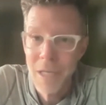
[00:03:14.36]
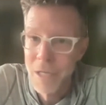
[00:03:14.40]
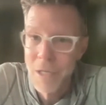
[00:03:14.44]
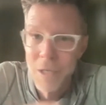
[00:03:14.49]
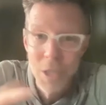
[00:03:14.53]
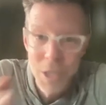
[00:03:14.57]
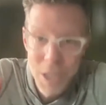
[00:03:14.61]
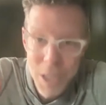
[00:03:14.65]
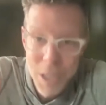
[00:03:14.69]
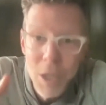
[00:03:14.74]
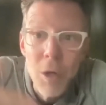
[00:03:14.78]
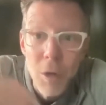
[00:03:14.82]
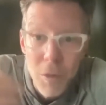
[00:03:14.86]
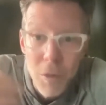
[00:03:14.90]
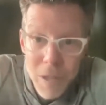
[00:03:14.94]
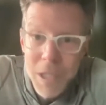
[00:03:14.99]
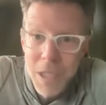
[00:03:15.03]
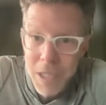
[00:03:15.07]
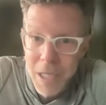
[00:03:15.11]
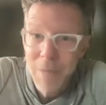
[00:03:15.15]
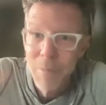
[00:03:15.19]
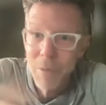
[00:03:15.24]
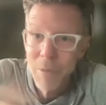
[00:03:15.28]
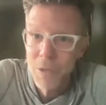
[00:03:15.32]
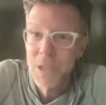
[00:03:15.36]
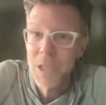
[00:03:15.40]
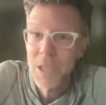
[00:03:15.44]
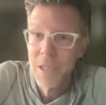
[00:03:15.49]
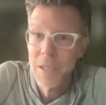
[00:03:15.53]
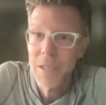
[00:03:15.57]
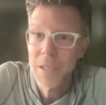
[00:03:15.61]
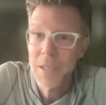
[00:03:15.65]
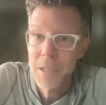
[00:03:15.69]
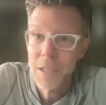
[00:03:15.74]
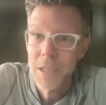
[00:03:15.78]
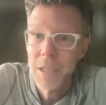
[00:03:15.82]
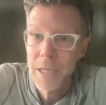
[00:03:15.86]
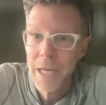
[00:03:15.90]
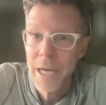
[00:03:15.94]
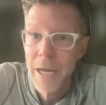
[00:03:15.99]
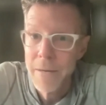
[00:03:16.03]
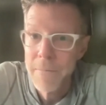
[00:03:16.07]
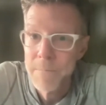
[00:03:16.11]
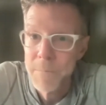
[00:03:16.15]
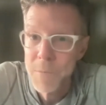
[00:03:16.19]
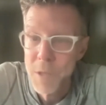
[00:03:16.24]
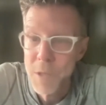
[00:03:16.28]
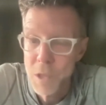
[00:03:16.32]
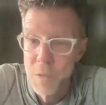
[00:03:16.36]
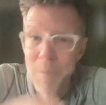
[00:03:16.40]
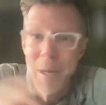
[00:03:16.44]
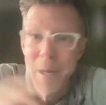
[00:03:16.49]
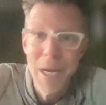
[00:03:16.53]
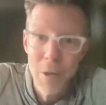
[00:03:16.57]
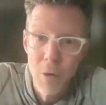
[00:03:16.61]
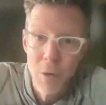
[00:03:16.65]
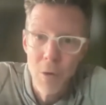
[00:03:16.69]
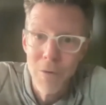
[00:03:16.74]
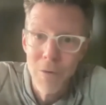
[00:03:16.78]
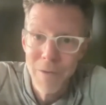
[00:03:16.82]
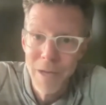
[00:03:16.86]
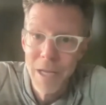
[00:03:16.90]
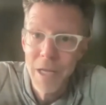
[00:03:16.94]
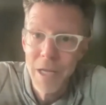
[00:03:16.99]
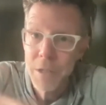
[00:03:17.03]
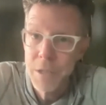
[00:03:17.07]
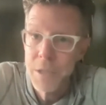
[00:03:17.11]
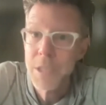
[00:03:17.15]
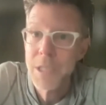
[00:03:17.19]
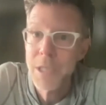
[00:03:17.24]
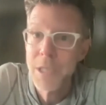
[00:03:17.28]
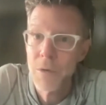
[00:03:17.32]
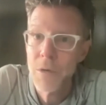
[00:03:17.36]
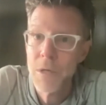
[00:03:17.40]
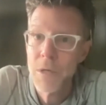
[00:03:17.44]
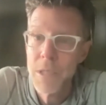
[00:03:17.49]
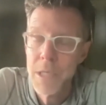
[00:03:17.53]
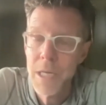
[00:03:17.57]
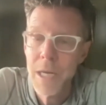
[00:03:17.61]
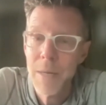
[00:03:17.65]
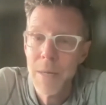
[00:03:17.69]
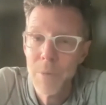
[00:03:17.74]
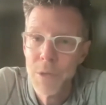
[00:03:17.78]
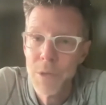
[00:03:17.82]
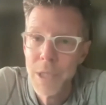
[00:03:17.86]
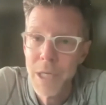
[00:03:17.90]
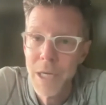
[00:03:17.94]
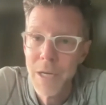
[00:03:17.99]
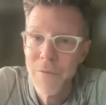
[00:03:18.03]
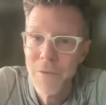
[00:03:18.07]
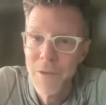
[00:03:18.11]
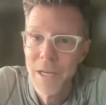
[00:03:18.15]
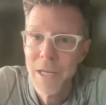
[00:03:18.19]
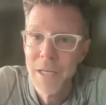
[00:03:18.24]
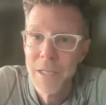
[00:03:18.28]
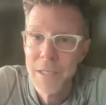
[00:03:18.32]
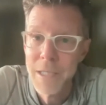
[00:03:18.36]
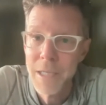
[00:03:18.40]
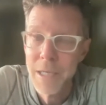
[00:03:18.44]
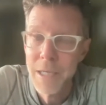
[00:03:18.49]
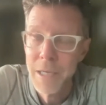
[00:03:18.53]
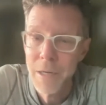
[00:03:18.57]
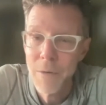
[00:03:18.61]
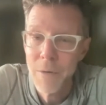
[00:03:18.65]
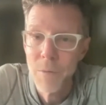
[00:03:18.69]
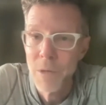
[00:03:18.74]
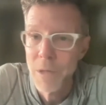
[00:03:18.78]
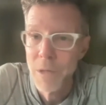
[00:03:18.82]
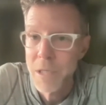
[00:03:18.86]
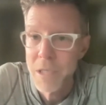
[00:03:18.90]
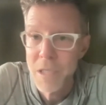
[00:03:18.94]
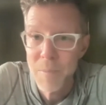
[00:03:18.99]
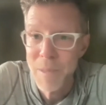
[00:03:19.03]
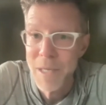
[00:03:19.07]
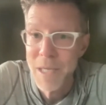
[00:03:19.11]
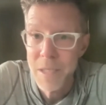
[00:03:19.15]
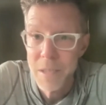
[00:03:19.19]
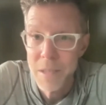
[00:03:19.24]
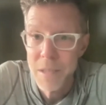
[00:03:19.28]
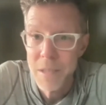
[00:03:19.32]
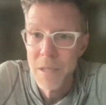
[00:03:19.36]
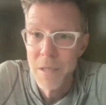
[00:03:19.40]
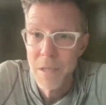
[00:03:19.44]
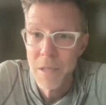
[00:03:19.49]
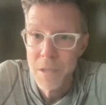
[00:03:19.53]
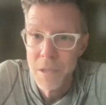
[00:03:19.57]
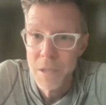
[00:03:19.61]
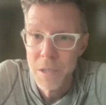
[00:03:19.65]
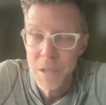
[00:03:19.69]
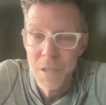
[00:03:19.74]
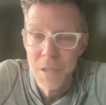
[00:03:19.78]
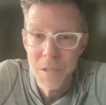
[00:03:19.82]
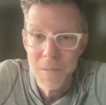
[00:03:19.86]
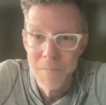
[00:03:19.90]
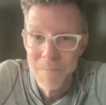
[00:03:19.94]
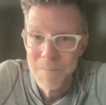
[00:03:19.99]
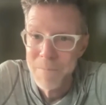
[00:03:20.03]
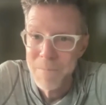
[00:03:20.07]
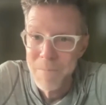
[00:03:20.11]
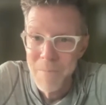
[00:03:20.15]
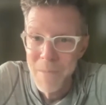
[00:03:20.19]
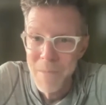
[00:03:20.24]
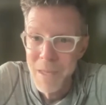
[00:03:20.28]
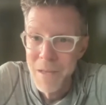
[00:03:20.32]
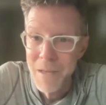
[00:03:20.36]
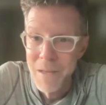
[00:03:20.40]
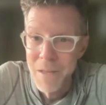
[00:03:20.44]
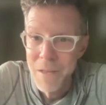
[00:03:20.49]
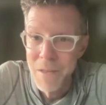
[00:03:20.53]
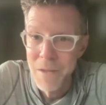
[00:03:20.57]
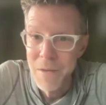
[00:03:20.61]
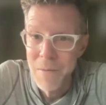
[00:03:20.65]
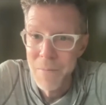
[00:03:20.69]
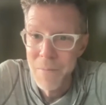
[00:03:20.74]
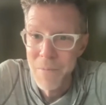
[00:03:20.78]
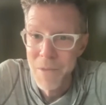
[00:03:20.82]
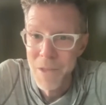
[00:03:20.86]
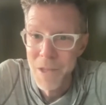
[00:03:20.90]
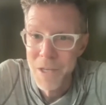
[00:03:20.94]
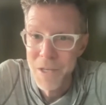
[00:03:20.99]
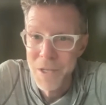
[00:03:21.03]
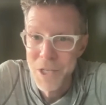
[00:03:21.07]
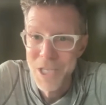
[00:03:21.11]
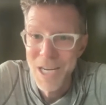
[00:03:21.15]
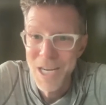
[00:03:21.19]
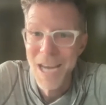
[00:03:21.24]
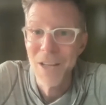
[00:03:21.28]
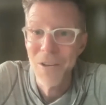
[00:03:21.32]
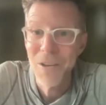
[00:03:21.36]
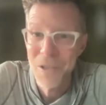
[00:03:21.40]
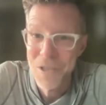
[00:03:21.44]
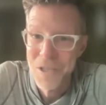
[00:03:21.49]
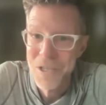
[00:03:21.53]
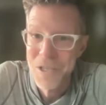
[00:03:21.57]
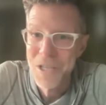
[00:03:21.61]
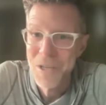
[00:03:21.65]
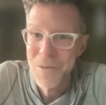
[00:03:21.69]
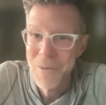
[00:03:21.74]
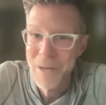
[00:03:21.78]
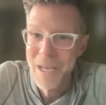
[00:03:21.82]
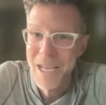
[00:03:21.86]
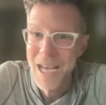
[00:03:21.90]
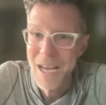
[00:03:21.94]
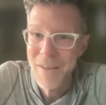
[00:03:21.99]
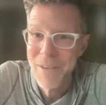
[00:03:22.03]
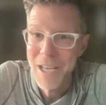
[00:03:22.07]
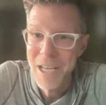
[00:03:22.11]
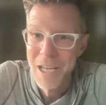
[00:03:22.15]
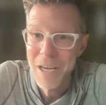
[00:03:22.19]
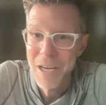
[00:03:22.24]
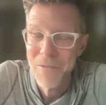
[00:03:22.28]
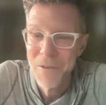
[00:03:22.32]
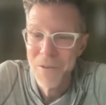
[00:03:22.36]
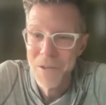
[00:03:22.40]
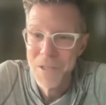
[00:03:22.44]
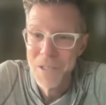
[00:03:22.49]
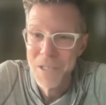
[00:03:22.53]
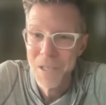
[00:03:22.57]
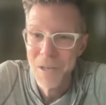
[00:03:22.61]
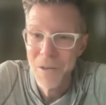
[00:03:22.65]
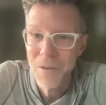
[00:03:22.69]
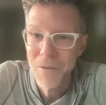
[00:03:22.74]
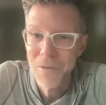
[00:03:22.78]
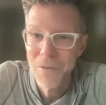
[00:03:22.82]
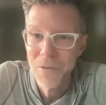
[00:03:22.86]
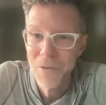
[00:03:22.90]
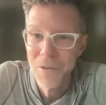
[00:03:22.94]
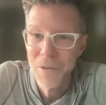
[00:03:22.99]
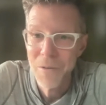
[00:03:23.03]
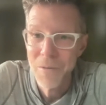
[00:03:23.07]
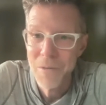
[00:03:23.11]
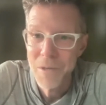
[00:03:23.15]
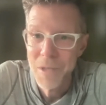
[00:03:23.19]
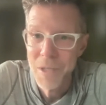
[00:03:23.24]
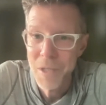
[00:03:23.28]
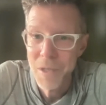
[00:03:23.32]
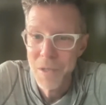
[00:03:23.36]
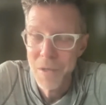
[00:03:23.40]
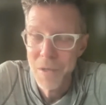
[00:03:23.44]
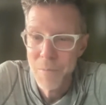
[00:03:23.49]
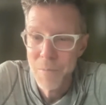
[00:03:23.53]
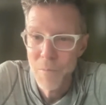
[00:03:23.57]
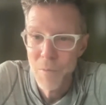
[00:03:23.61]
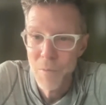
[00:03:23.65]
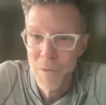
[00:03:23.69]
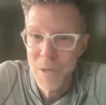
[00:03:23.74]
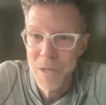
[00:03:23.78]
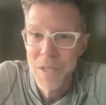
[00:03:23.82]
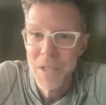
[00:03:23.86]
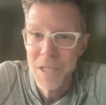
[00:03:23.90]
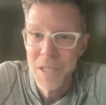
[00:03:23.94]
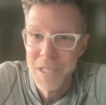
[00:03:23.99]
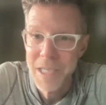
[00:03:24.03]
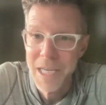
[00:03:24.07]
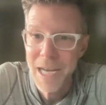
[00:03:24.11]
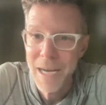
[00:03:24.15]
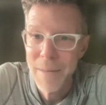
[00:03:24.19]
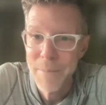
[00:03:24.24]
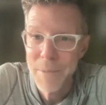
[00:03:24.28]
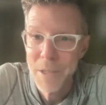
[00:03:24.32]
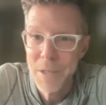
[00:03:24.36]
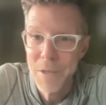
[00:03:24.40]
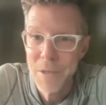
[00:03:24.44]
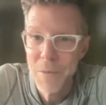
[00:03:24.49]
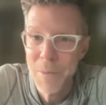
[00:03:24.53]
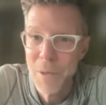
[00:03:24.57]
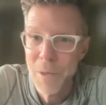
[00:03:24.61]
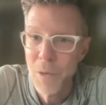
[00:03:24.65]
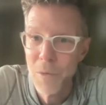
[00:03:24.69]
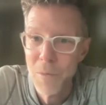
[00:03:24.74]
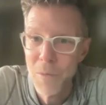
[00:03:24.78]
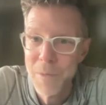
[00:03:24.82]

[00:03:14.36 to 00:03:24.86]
still isn't able to get, despite her advantages, still isn't able to get financing. And it really speaks to the challenge that we have ahead of ourselves to bridge this gap to new builder